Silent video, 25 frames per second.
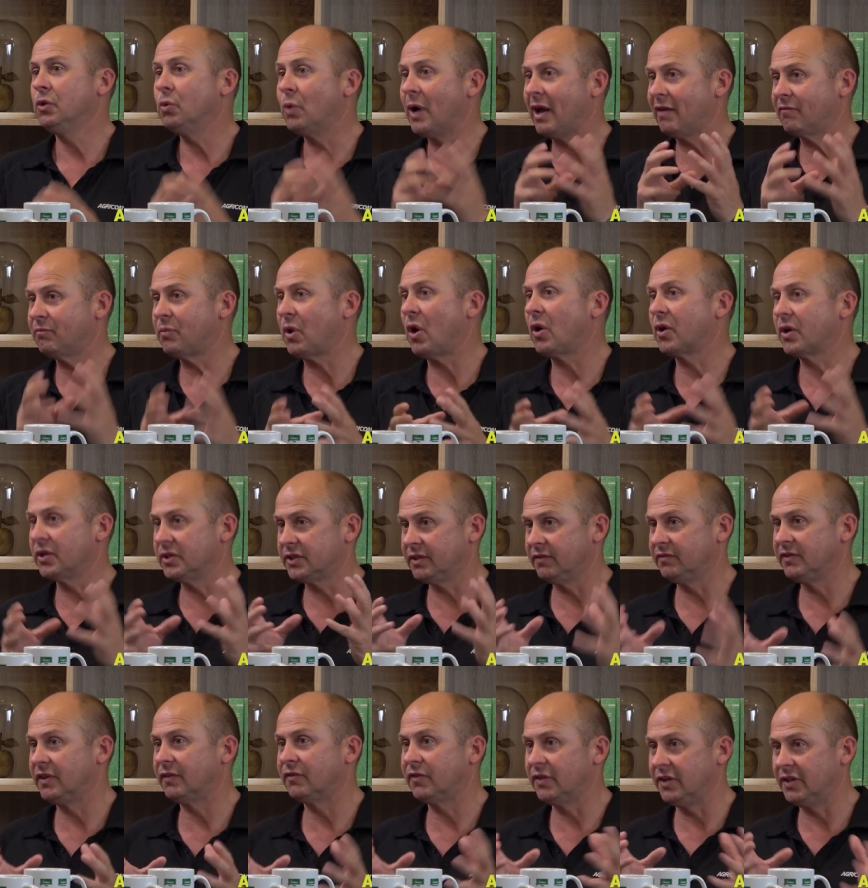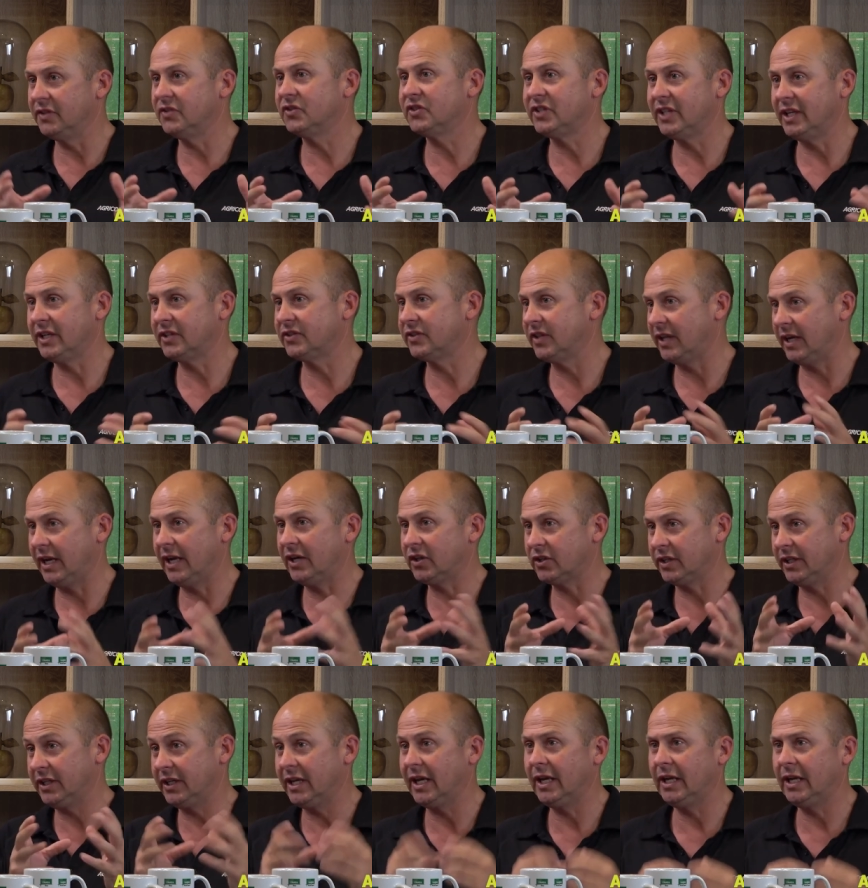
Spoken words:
you'll have pockets of different insects that actually